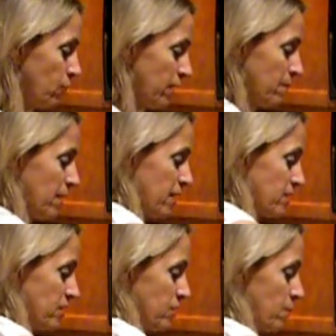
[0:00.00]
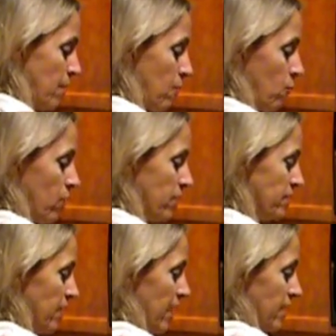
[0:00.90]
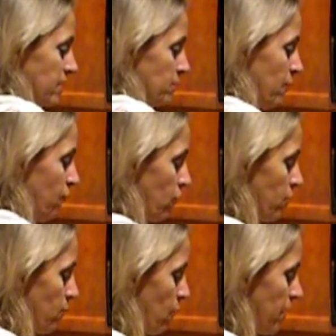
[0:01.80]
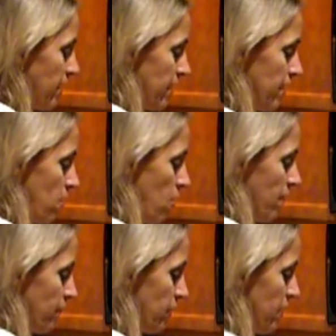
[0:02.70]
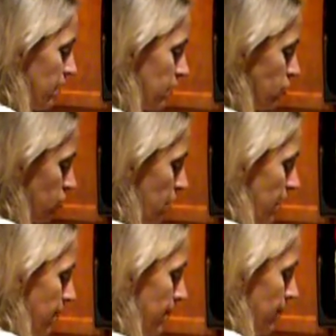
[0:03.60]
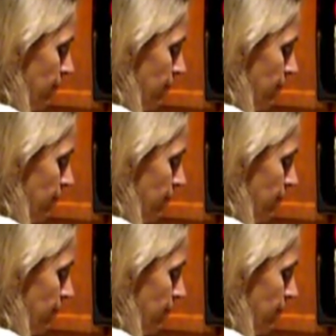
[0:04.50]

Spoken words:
of 20 minutes is about what it takes before you break it off the tray.